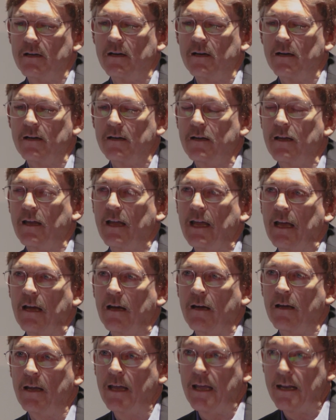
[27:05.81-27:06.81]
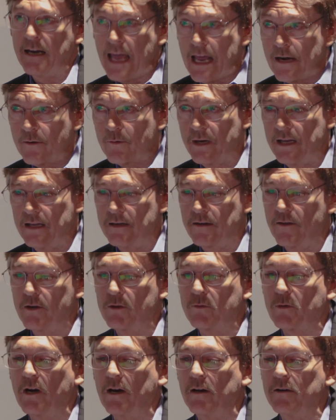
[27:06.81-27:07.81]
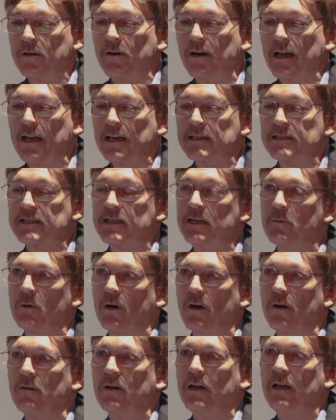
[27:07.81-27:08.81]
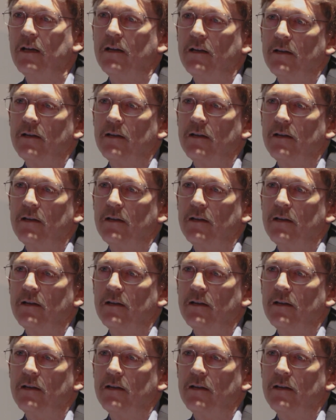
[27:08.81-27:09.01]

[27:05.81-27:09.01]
at entry into the trial, your A0.